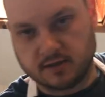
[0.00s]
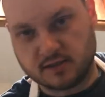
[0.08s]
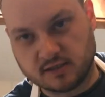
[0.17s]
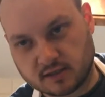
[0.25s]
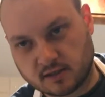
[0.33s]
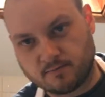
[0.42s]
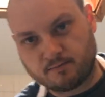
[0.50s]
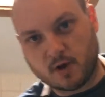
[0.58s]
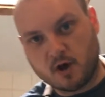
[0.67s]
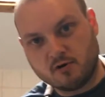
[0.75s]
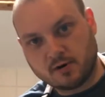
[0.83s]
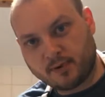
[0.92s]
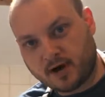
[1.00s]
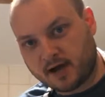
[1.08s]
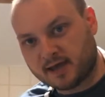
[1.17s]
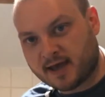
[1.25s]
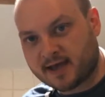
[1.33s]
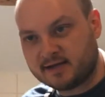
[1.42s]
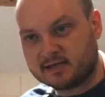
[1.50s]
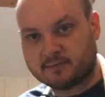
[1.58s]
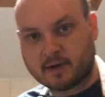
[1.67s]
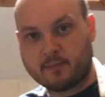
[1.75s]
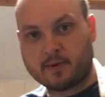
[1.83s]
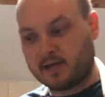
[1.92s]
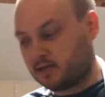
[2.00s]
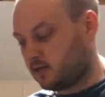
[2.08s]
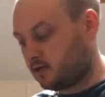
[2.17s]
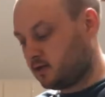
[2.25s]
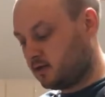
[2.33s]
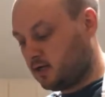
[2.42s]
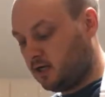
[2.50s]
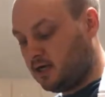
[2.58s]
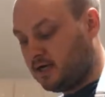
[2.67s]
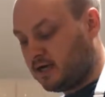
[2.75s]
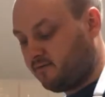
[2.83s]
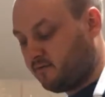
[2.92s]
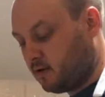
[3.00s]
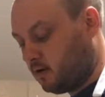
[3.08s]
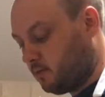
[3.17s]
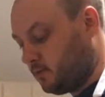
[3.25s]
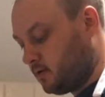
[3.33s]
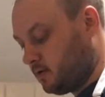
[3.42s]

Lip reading: This is the only part I hate about baking. Cleaning everything up.